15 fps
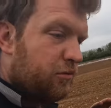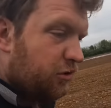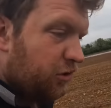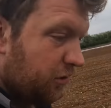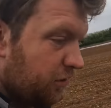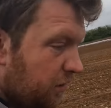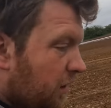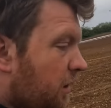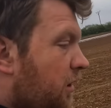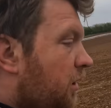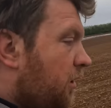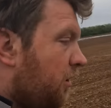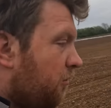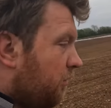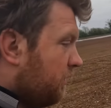just
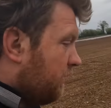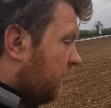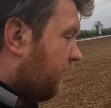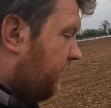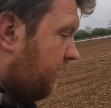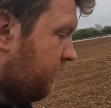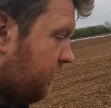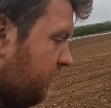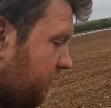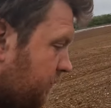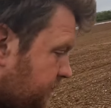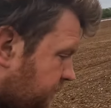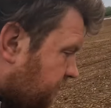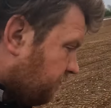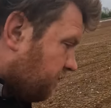with the
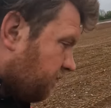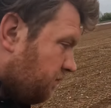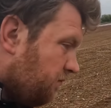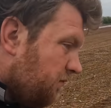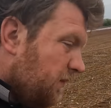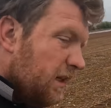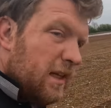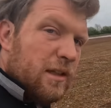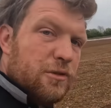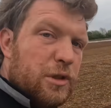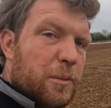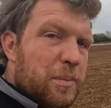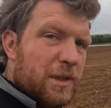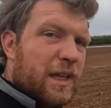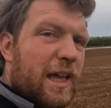
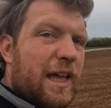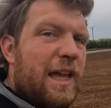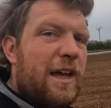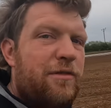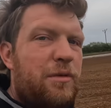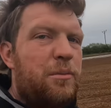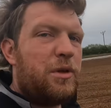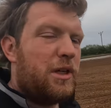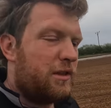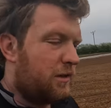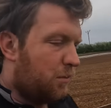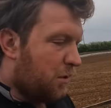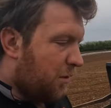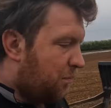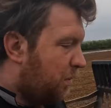Triple K haven't brought
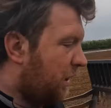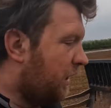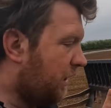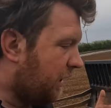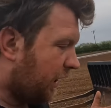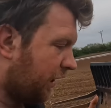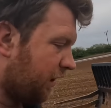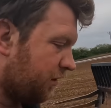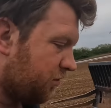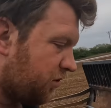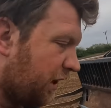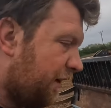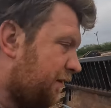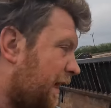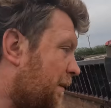them up. I can
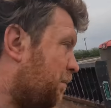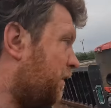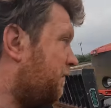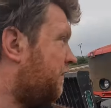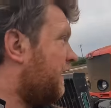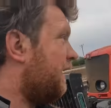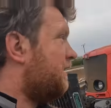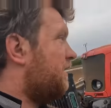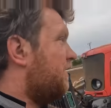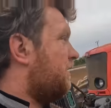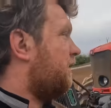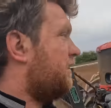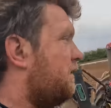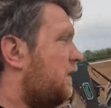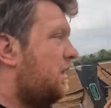drive that bit faster,
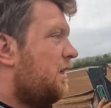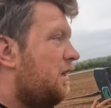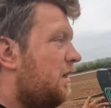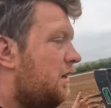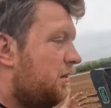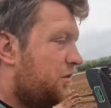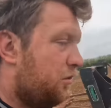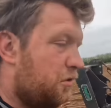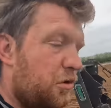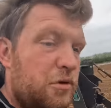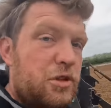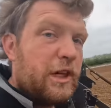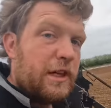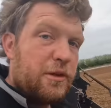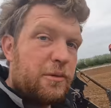but there's
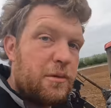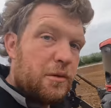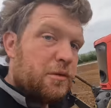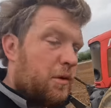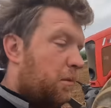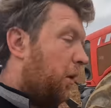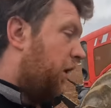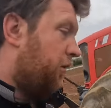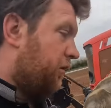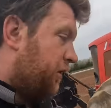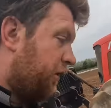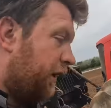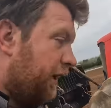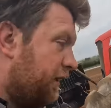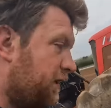no trying to route them out
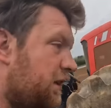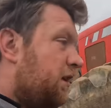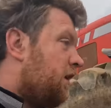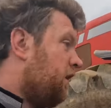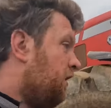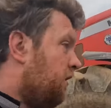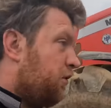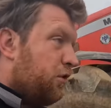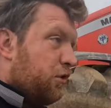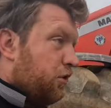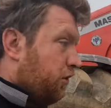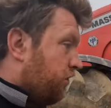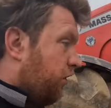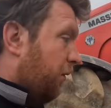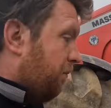or anything. They're
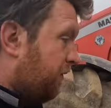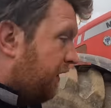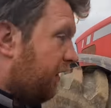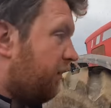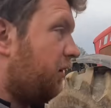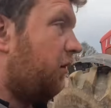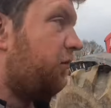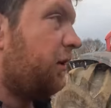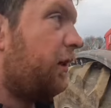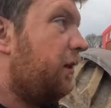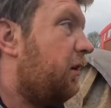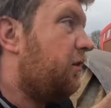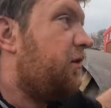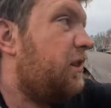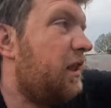just up there, lovely
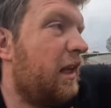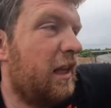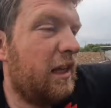and loose.